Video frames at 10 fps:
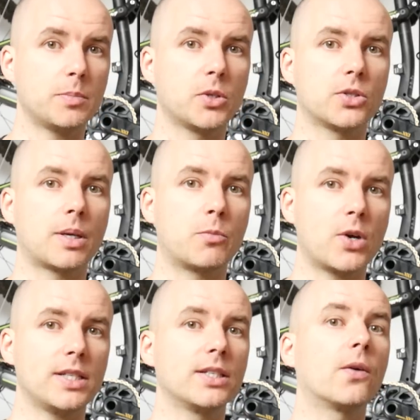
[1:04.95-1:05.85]
because I'm
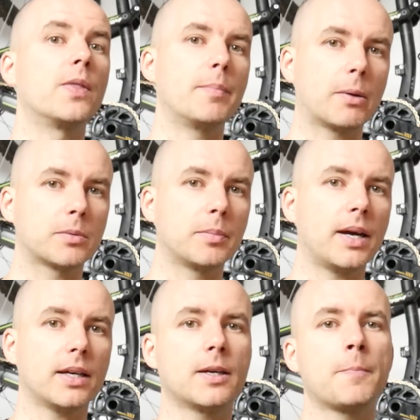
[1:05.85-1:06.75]
racing on the mountain
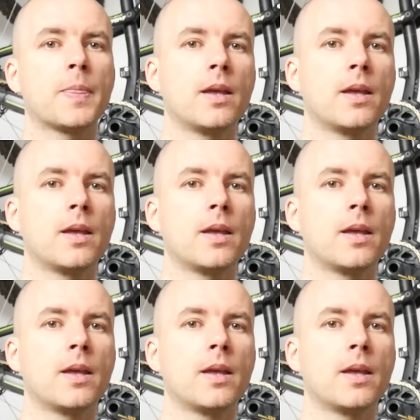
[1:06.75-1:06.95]
bike,